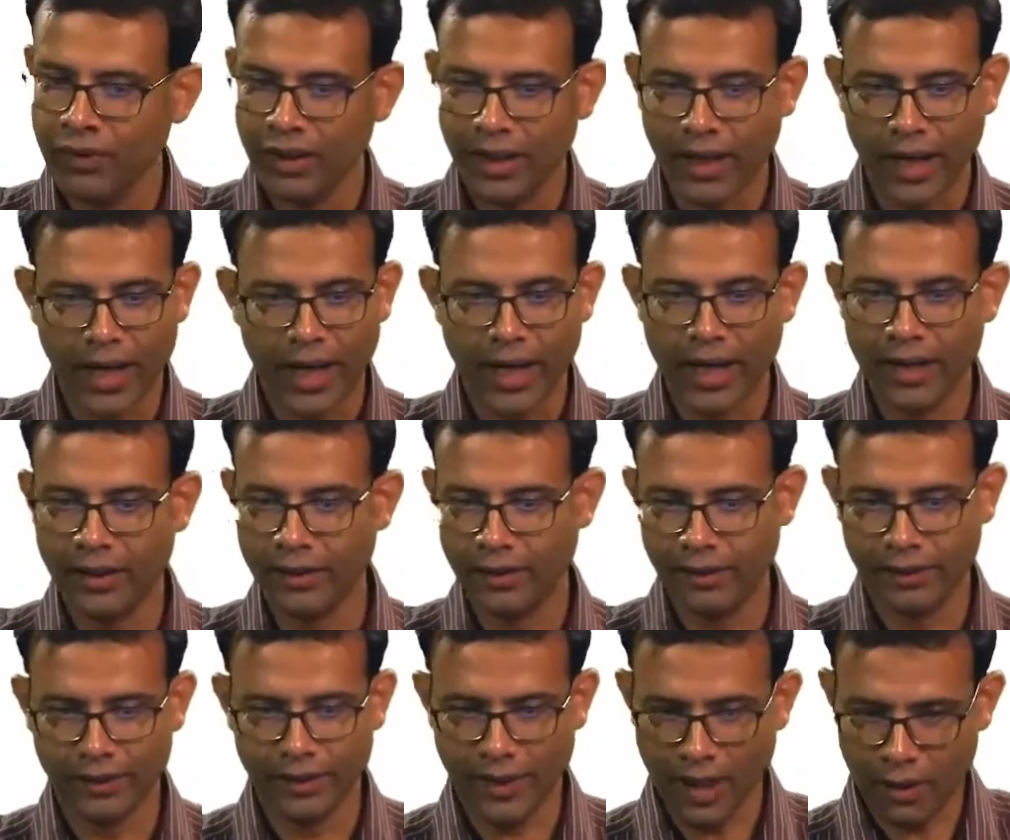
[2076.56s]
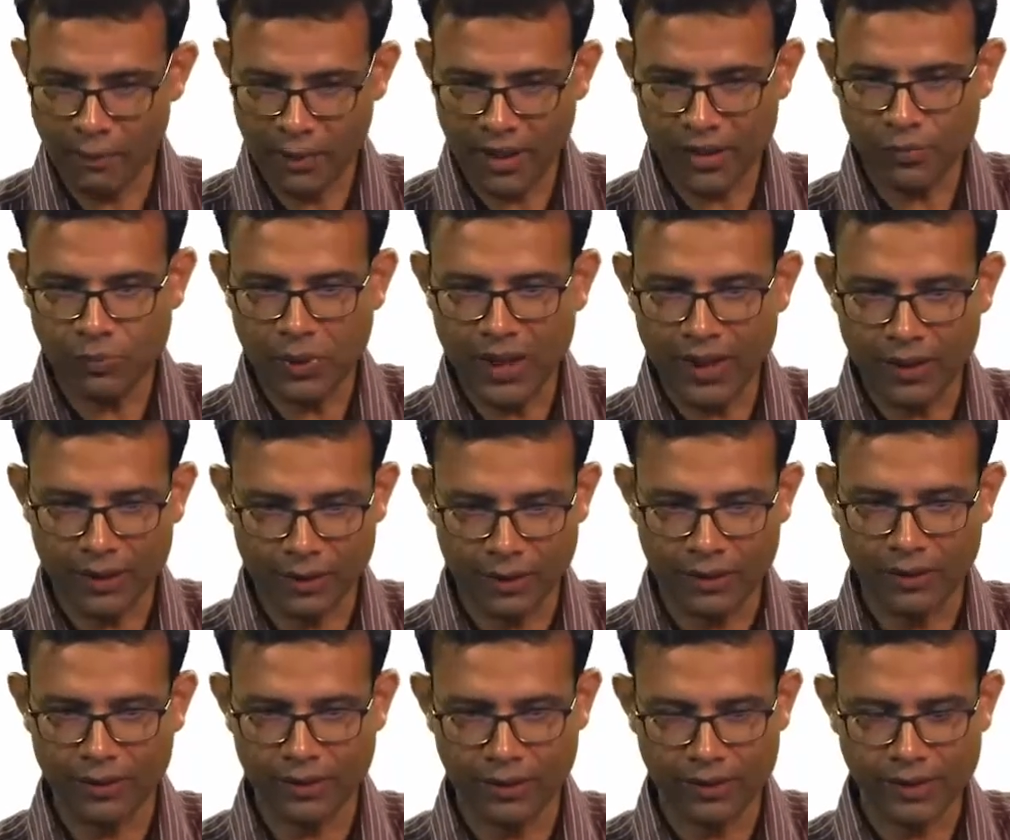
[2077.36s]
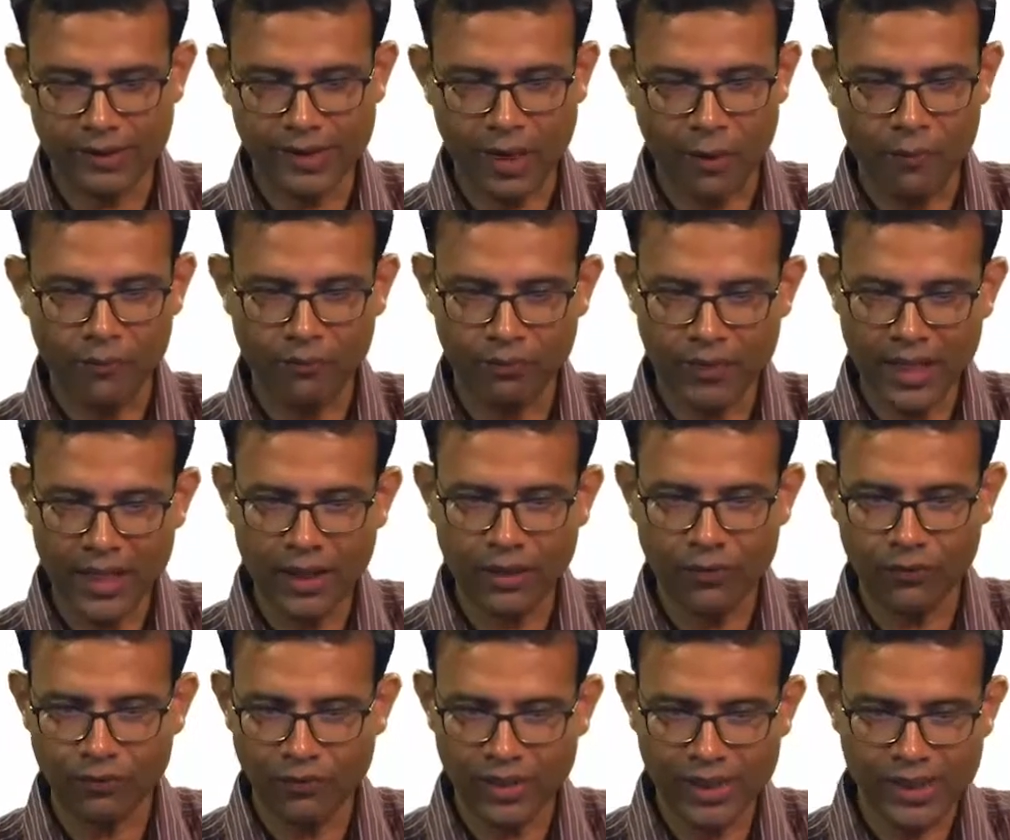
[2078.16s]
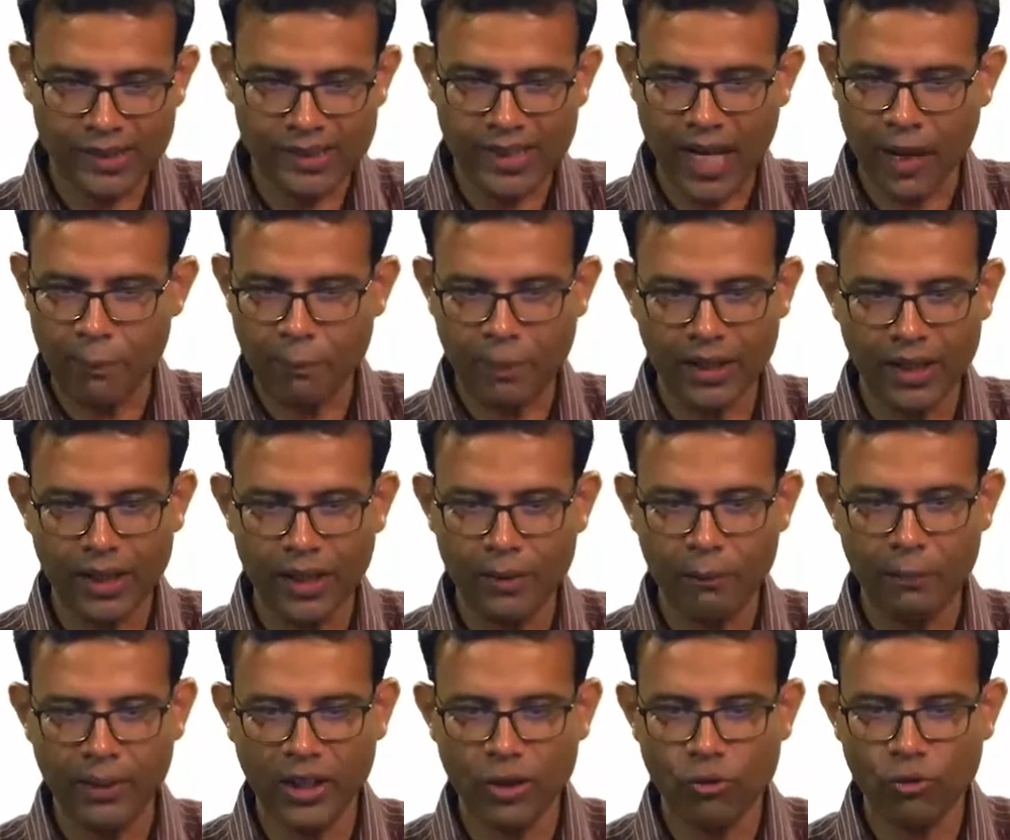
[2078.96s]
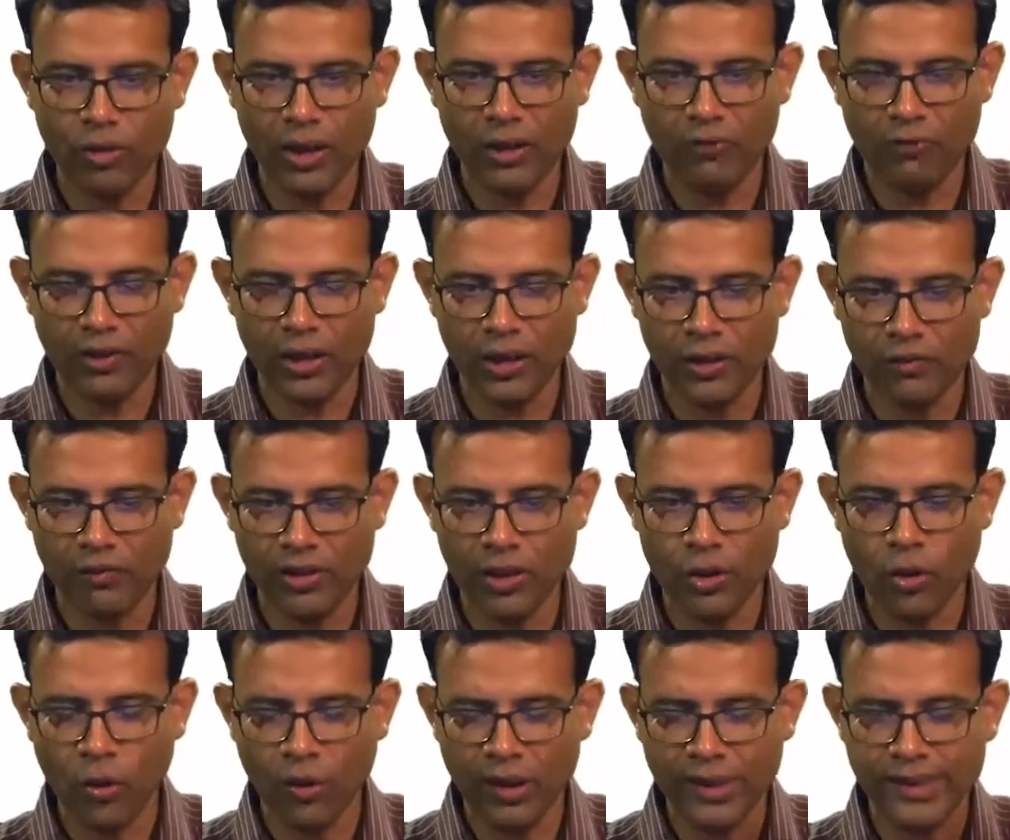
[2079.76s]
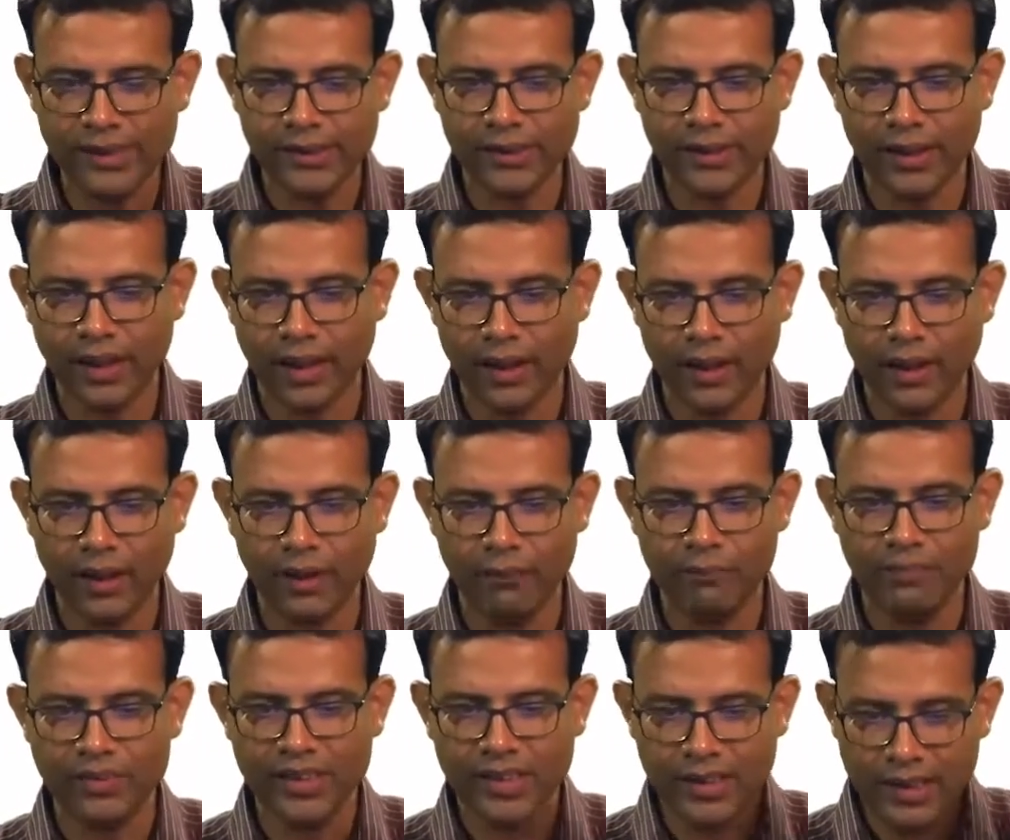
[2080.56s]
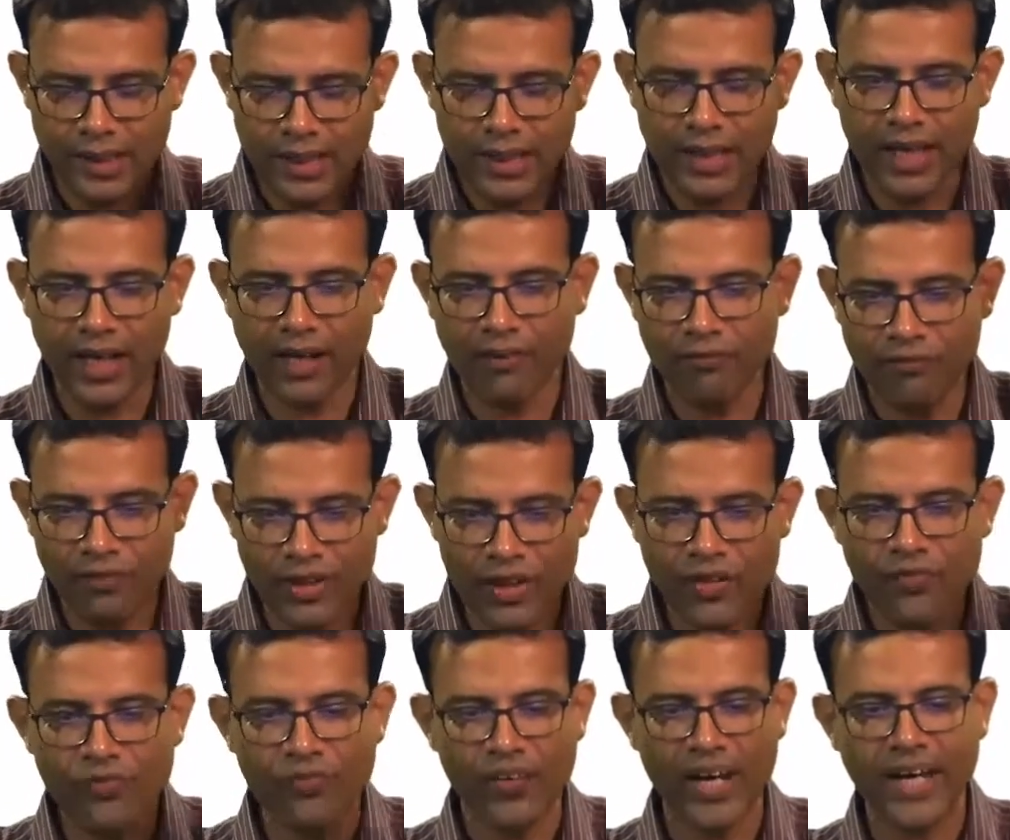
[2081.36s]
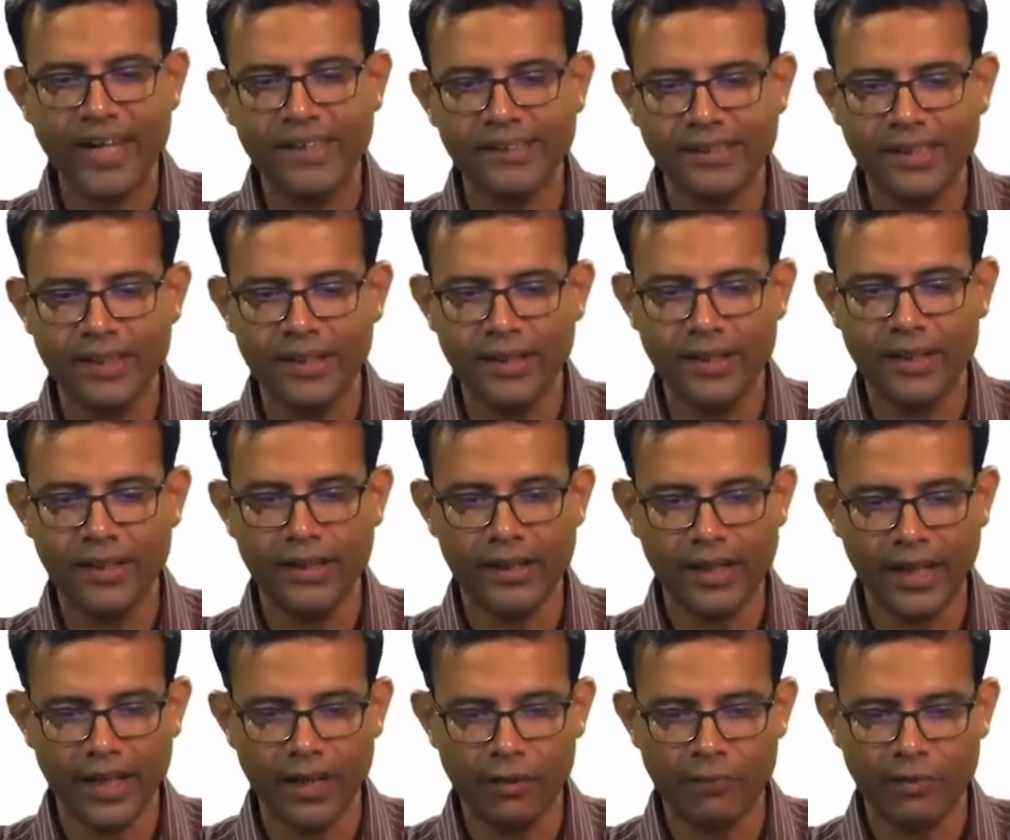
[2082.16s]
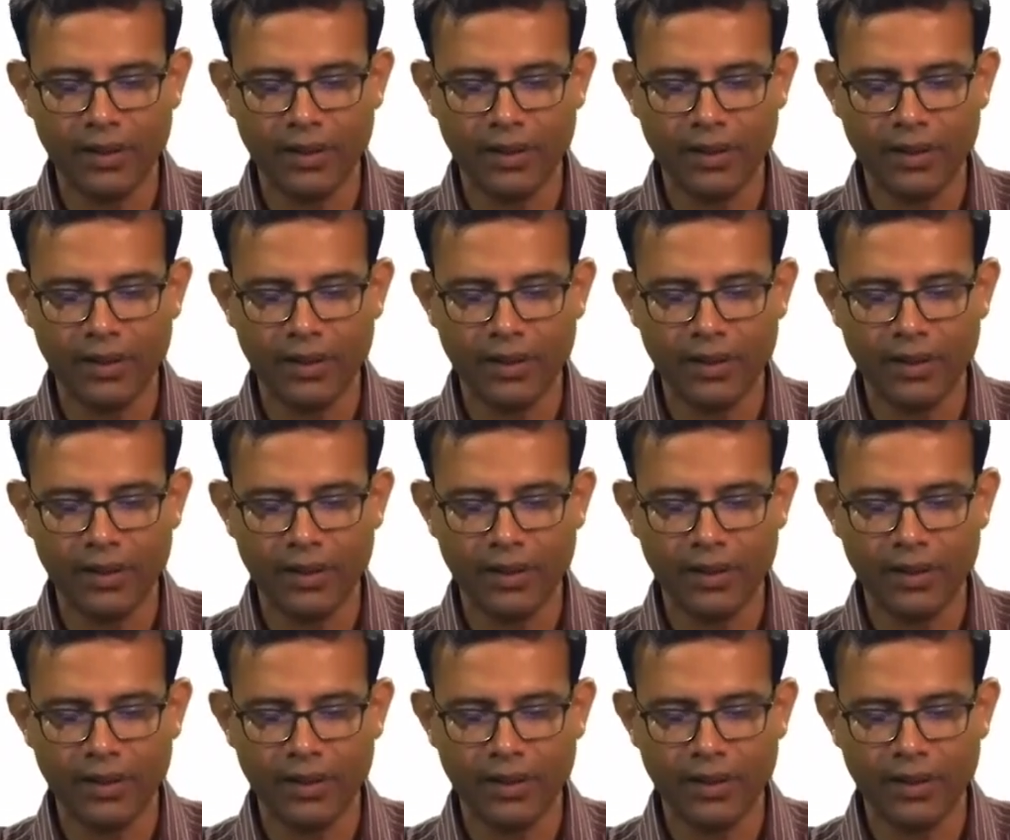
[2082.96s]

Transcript: and there must be something which has happened in between which we do not see every phase in detail,